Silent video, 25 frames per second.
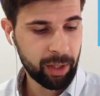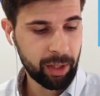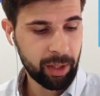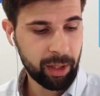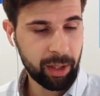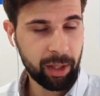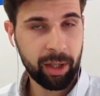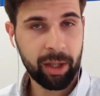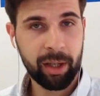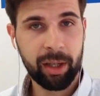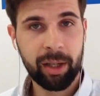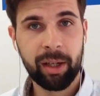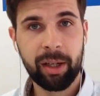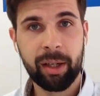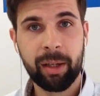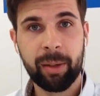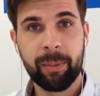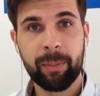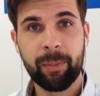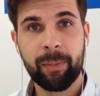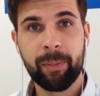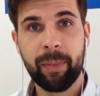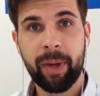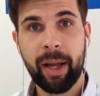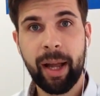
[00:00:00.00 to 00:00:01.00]

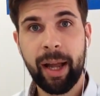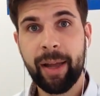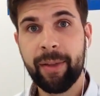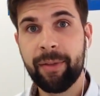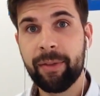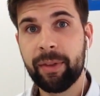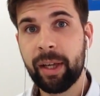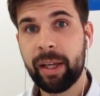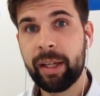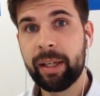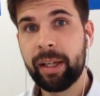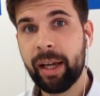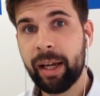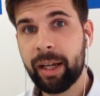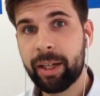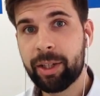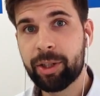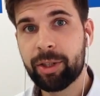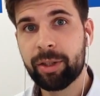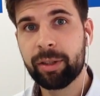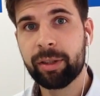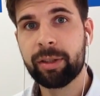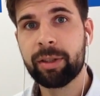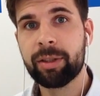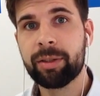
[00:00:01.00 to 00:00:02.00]
and they
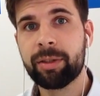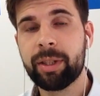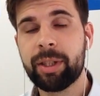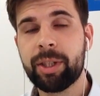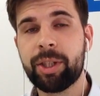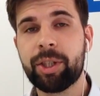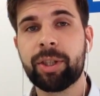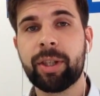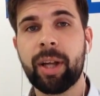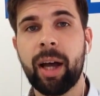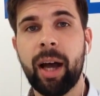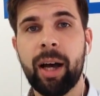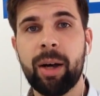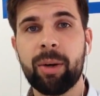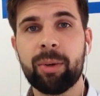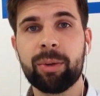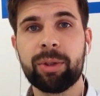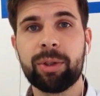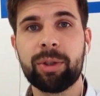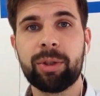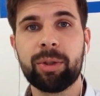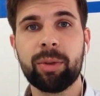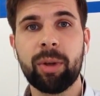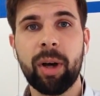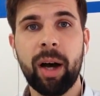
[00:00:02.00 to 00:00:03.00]
actually reached
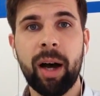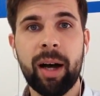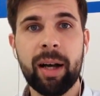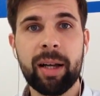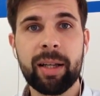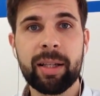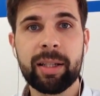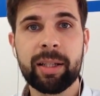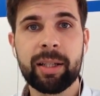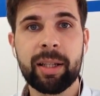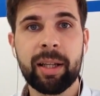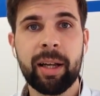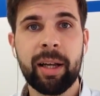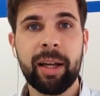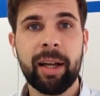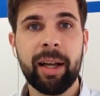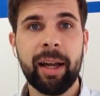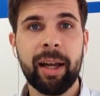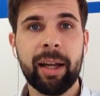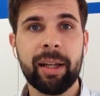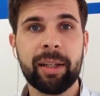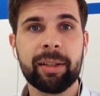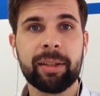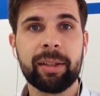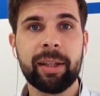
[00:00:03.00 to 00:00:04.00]
out to us
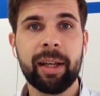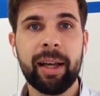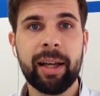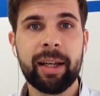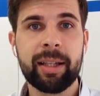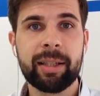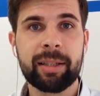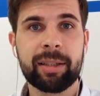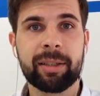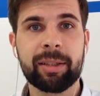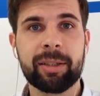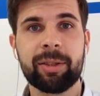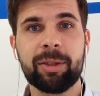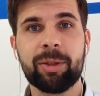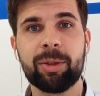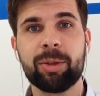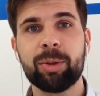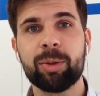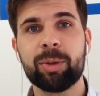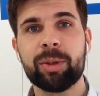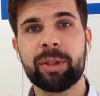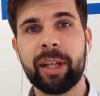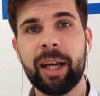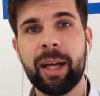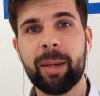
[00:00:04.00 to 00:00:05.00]
and asked
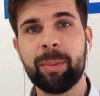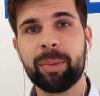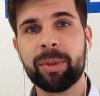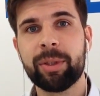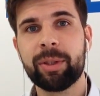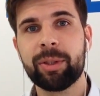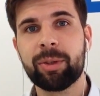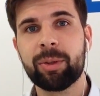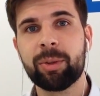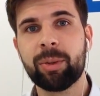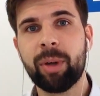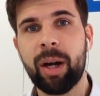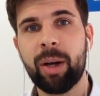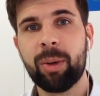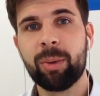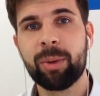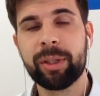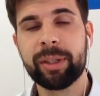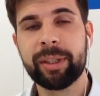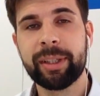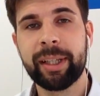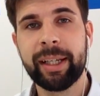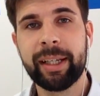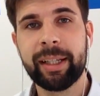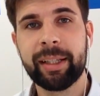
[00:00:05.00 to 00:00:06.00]
to tap into
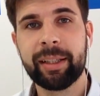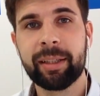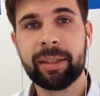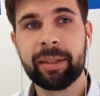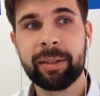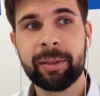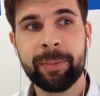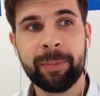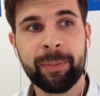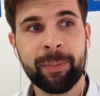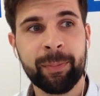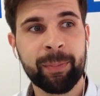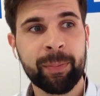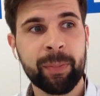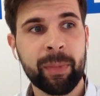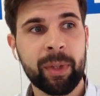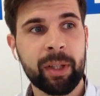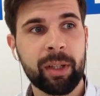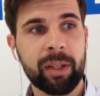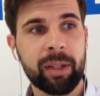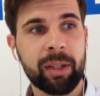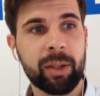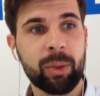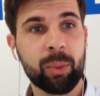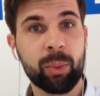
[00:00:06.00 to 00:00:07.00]
our data,
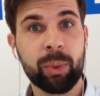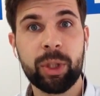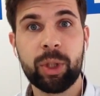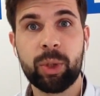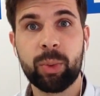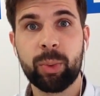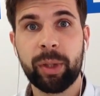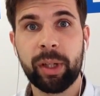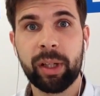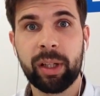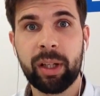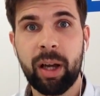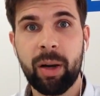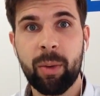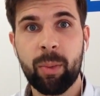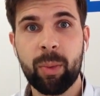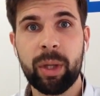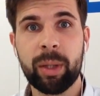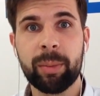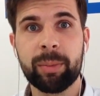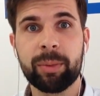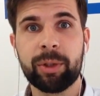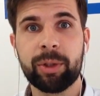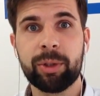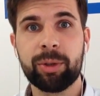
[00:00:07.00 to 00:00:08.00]
which we allowed
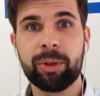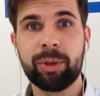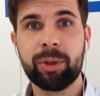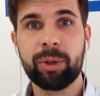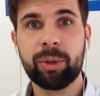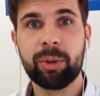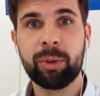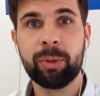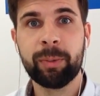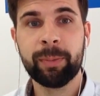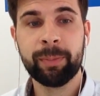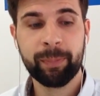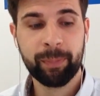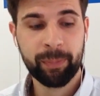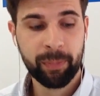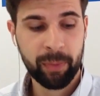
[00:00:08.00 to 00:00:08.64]
them to do.